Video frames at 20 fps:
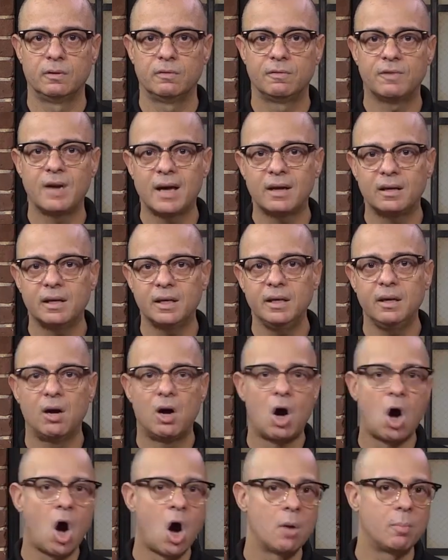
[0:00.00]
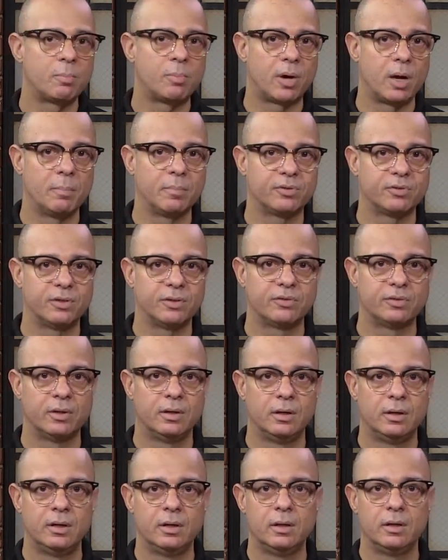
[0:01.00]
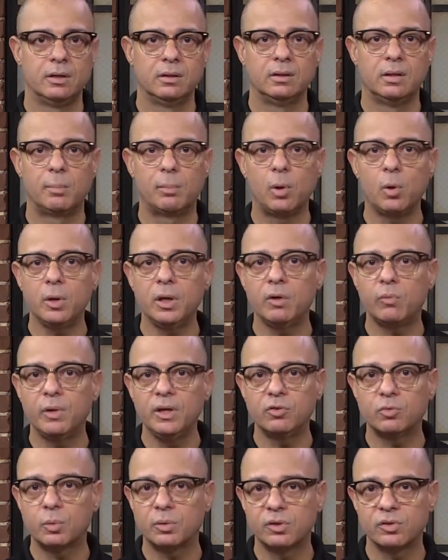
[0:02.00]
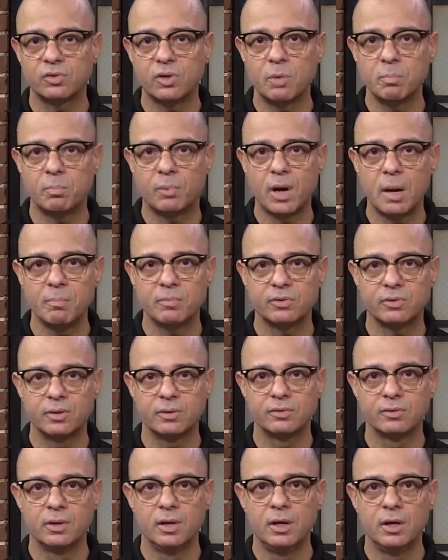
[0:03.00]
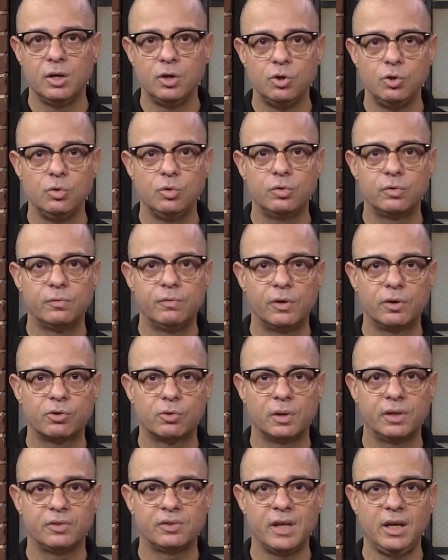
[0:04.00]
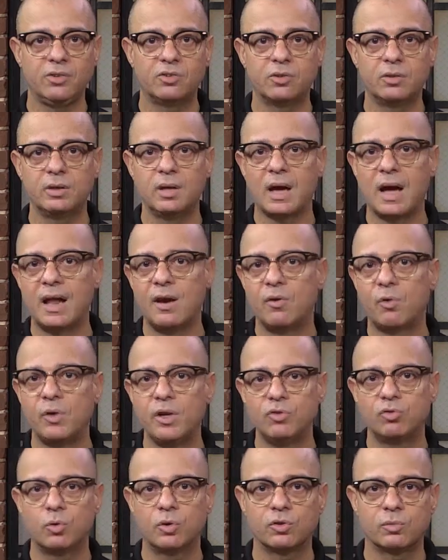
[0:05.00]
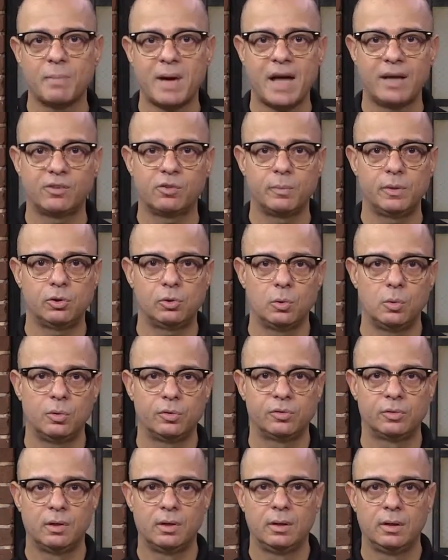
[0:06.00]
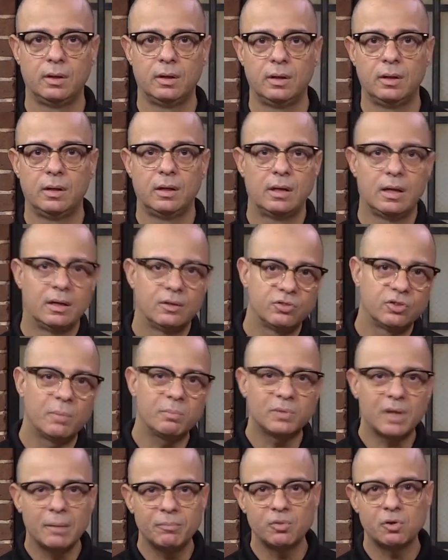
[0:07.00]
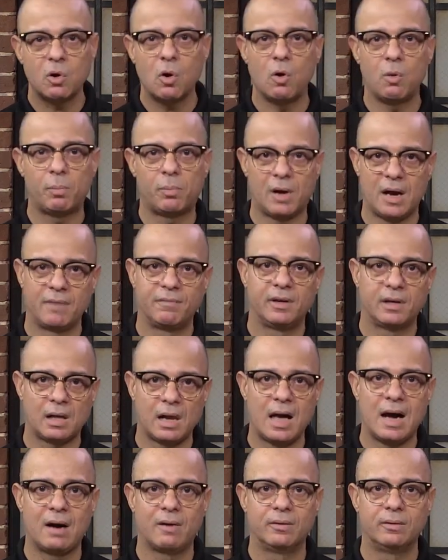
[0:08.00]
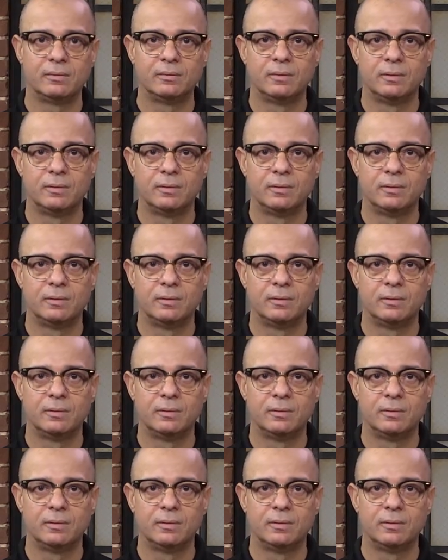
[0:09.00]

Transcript: Finally, on-premises. Deploying resources on-premises use virtualization and resource management tools, sometimes called private cloud.